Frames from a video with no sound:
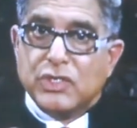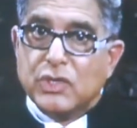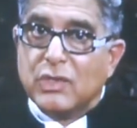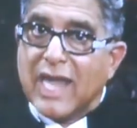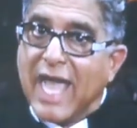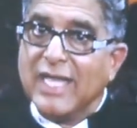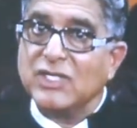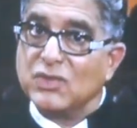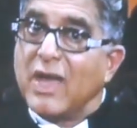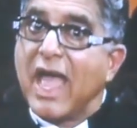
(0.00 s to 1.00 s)
you like
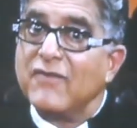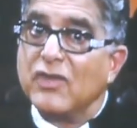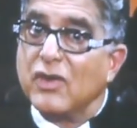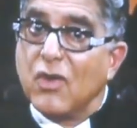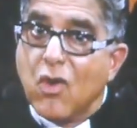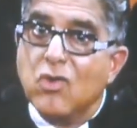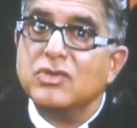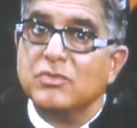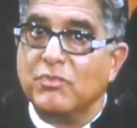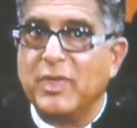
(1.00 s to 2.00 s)
to have your
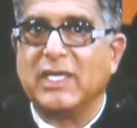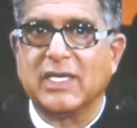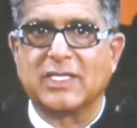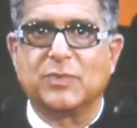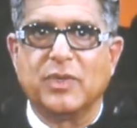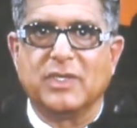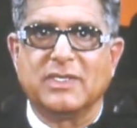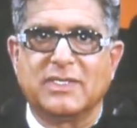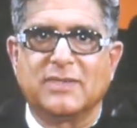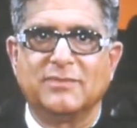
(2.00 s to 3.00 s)
own peak
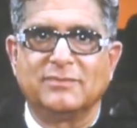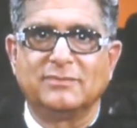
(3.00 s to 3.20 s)
experience?